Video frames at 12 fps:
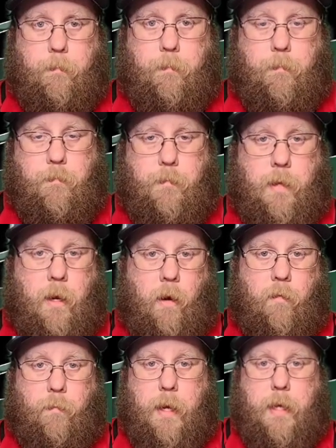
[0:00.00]

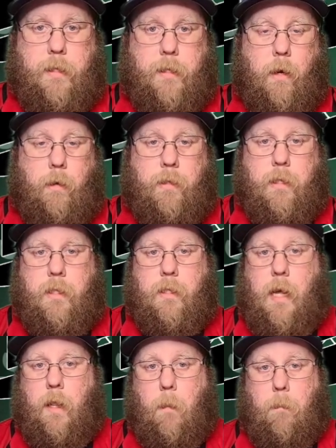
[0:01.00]
if Pitts goes to
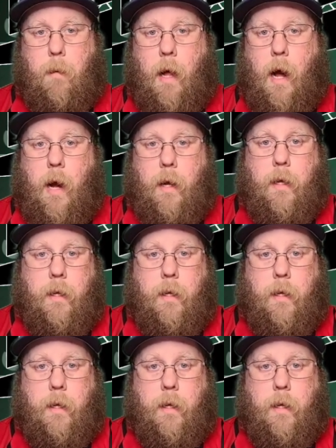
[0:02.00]
sell a block,